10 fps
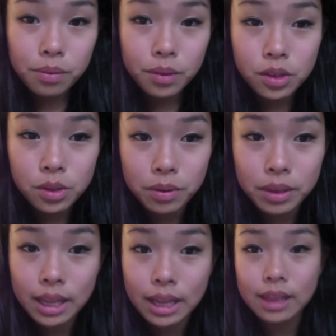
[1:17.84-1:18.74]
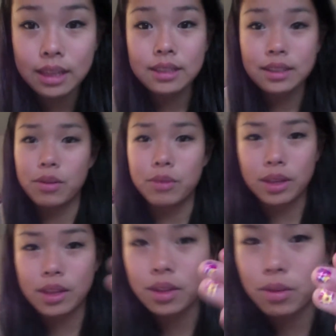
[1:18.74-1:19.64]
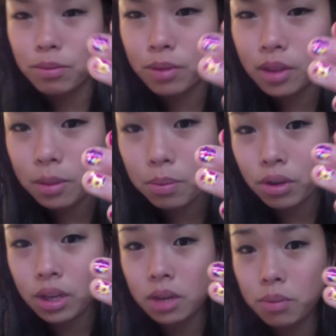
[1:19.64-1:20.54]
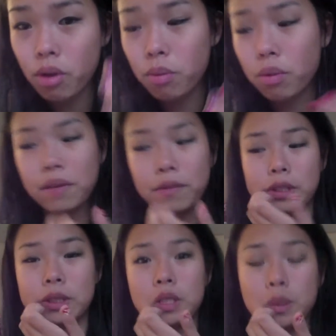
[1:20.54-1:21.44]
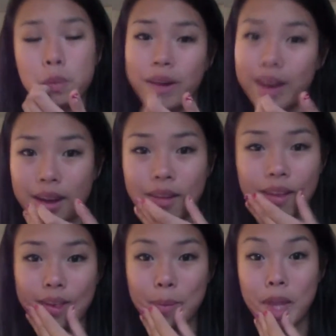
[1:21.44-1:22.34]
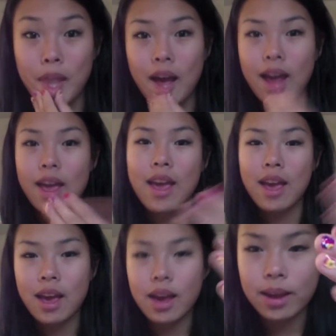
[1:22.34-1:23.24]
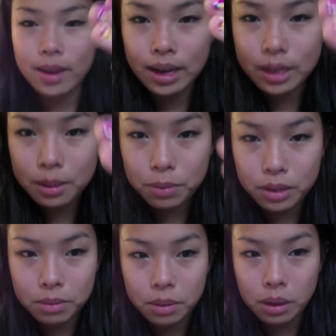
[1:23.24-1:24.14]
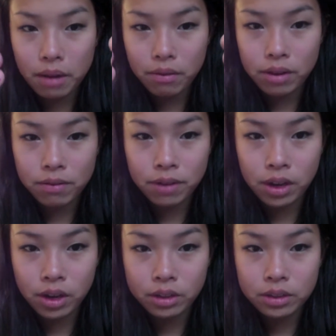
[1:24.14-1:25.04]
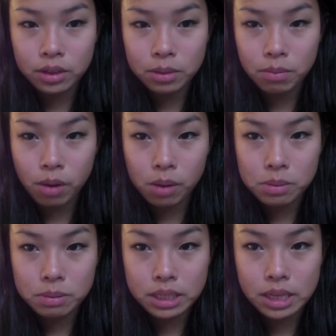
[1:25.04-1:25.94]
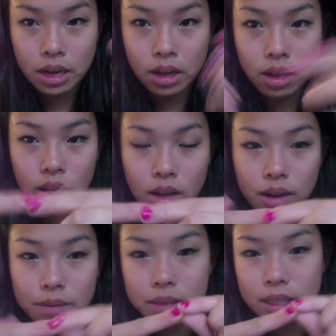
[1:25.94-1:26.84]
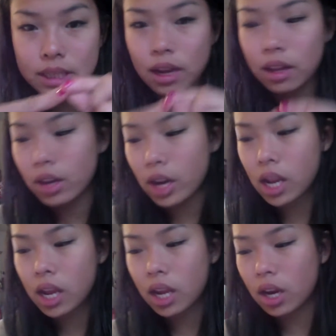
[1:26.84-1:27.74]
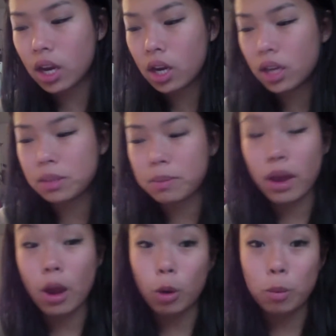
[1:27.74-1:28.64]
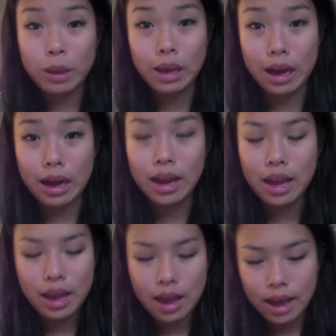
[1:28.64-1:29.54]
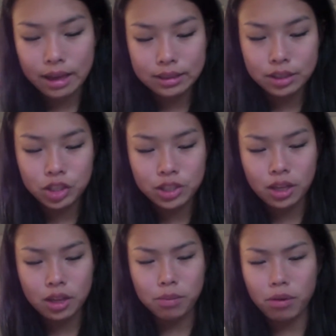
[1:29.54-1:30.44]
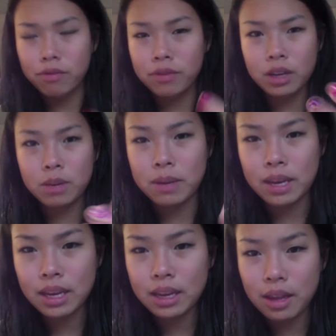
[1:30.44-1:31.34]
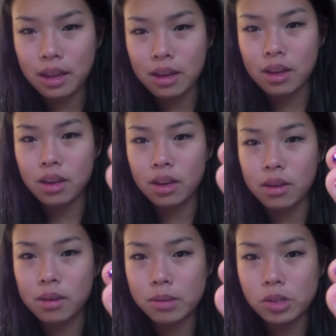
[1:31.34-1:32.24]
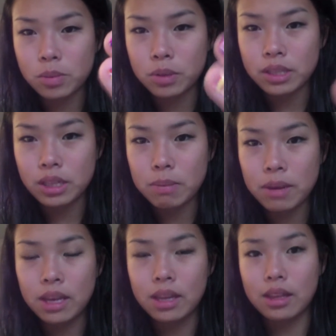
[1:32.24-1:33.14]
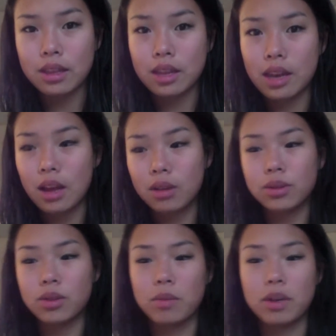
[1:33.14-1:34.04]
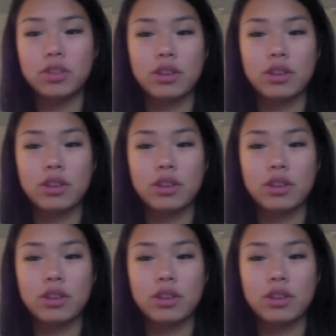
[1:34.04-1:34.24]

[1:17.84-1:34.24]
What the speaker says: So I really like these. I really think they're really pretty and appropriate for spring. I like them a lot. And I didn't put them on every finger, as you can probably tell. This color here is by OPI, and it's just like the perfect pink. It just brings out the pink in the nail so much.